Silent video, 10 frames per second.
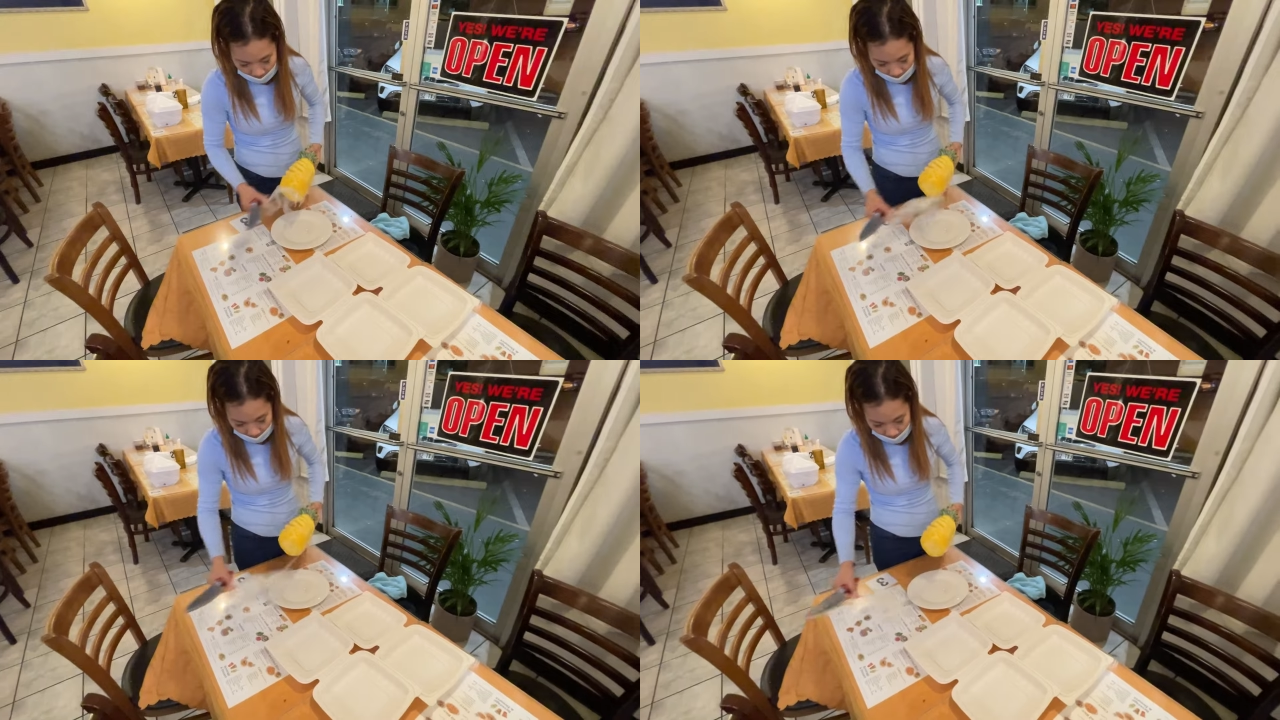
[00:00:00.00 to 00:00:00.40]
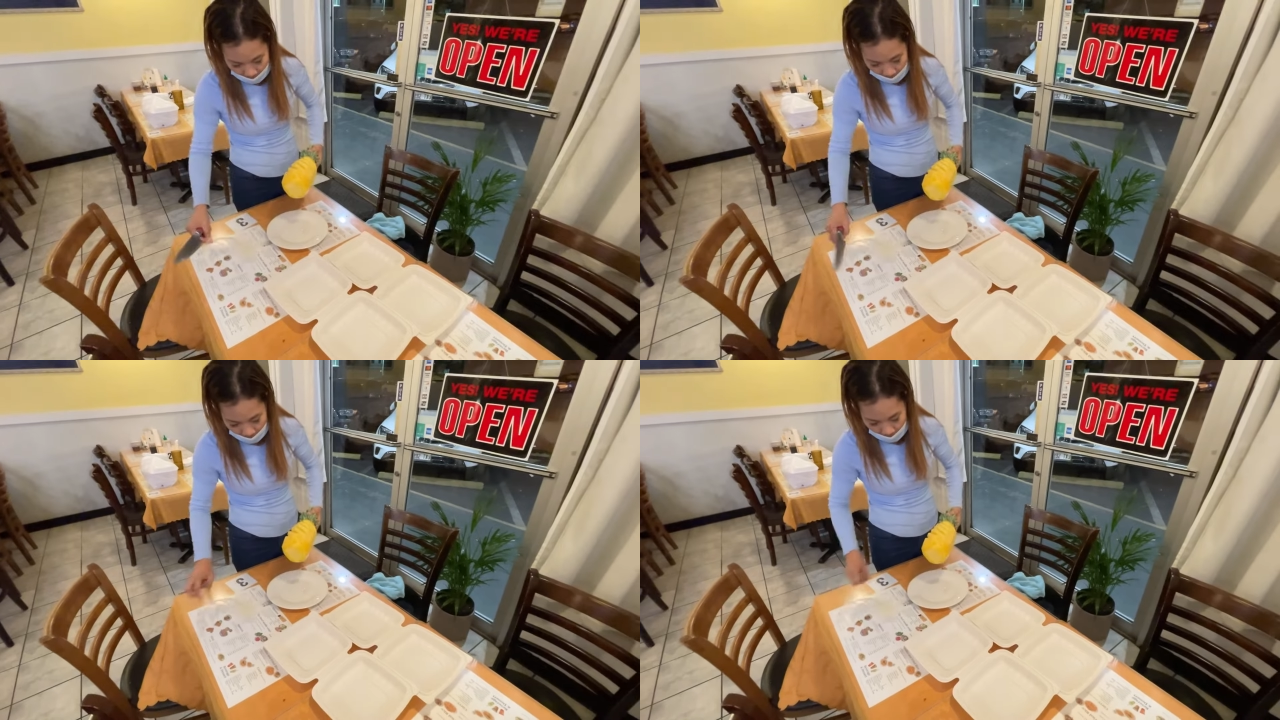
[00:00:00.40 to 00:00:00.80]

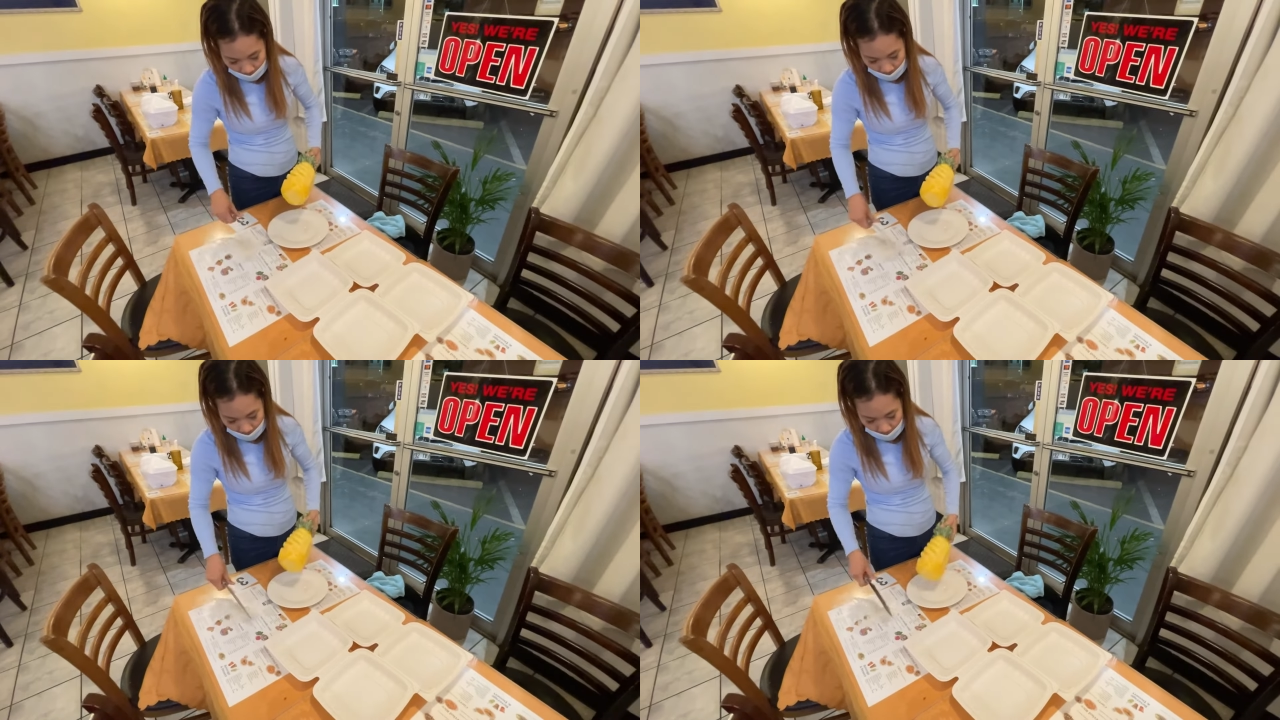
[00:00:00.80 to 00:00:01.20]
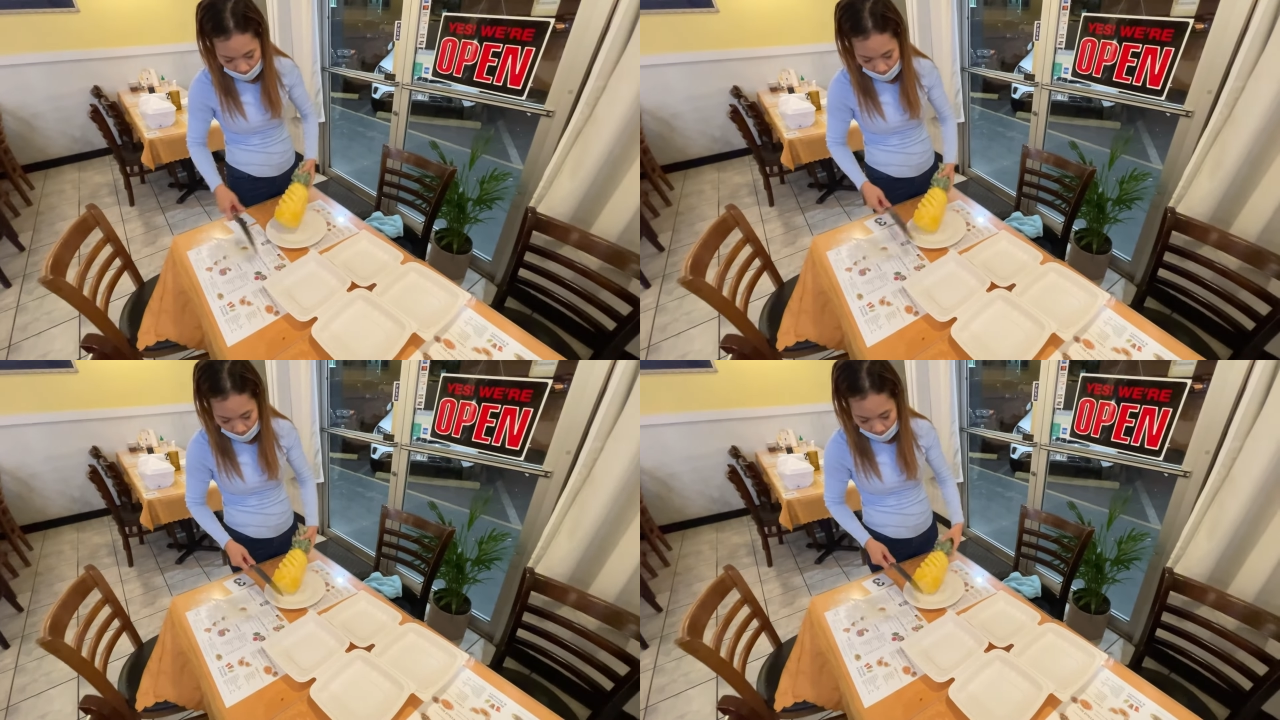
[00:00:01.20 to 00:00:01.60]

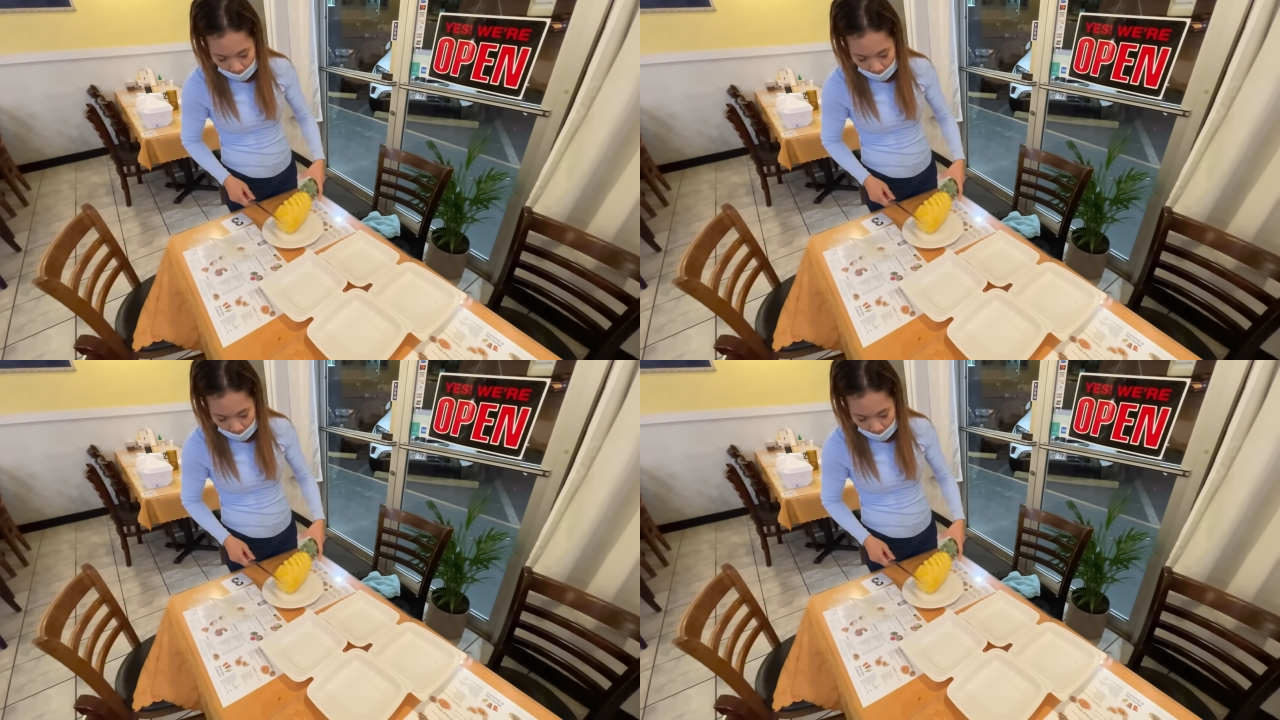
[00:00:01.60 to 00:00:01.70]
(silence)